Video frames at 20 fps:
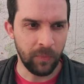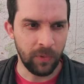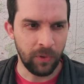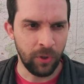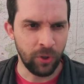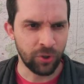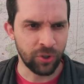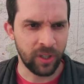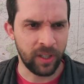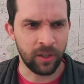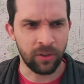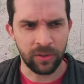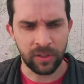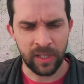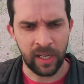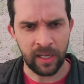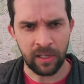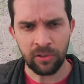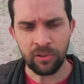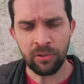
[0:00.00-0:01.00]
Usually they don't
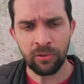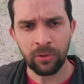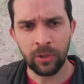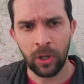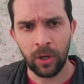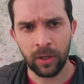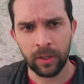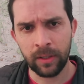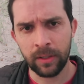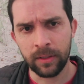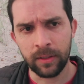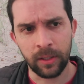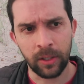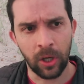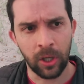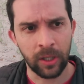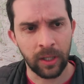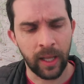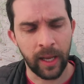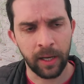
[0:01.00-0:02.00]
take too long. The
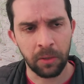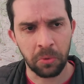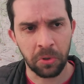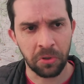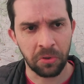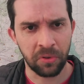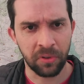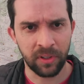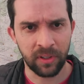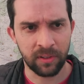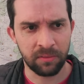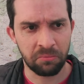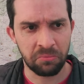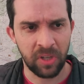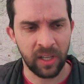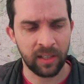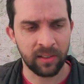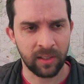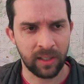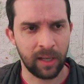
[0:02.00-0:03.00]
online one only
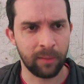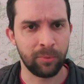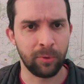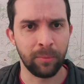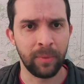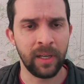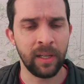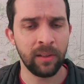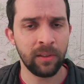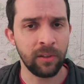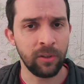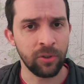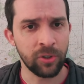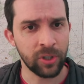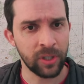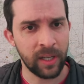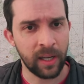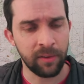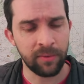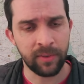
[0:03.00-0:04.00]
takes a couple minutes
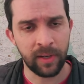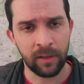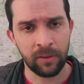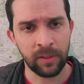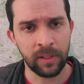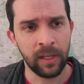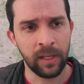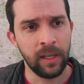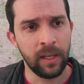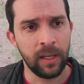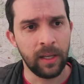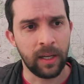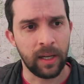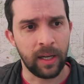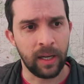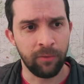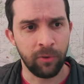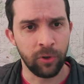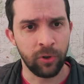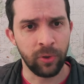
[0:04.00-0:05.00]
usually, I've found.
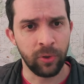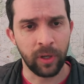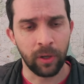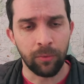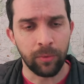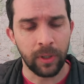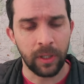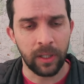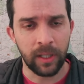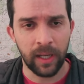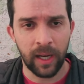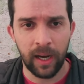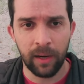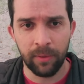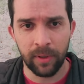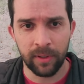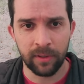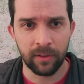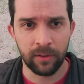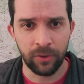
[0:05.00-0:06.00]
If you're doing a really high
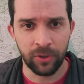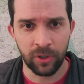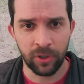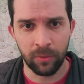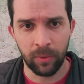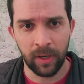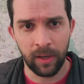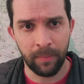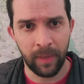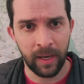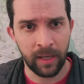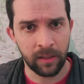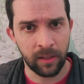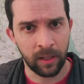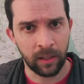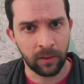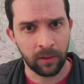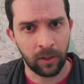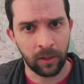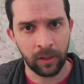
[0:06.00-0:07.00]
resolution one, it might
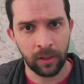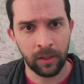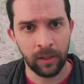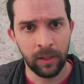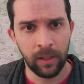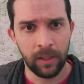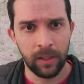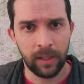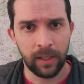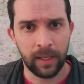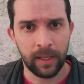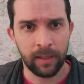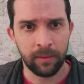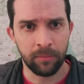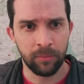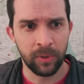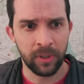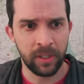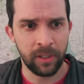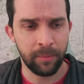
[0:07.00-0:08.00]
take longer.
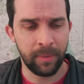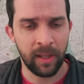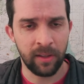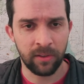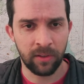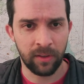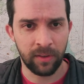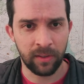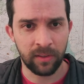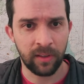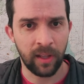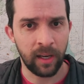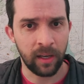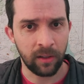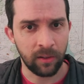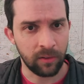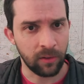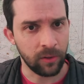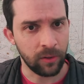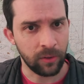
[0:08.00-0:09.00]
Really depends on the
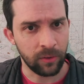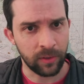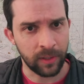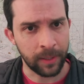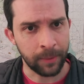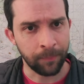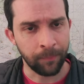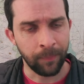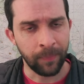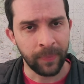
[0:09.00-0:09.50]
settings you're using.